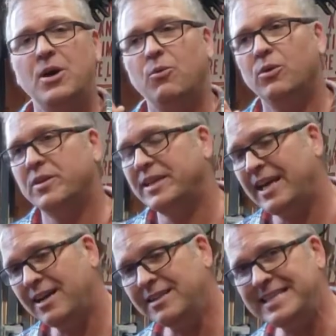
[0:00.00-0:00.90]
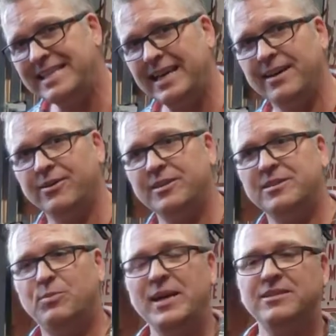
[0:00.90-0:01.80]
Well, the Kelly Kettle is
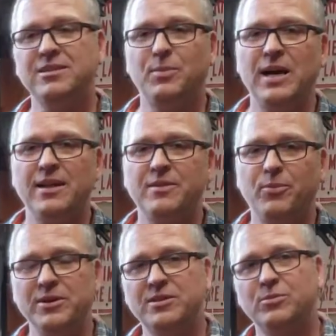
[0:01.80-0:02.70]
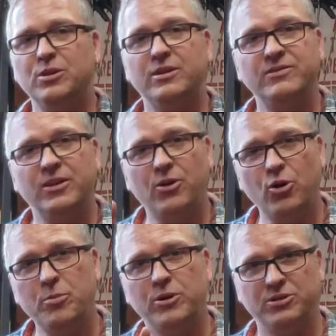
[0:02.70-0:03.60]
based upon the principle of the
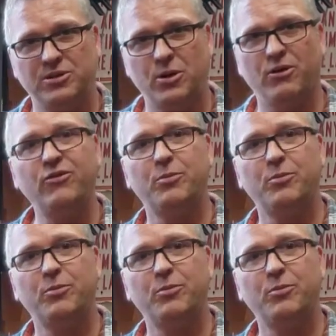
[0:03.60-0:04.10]
hobo stove,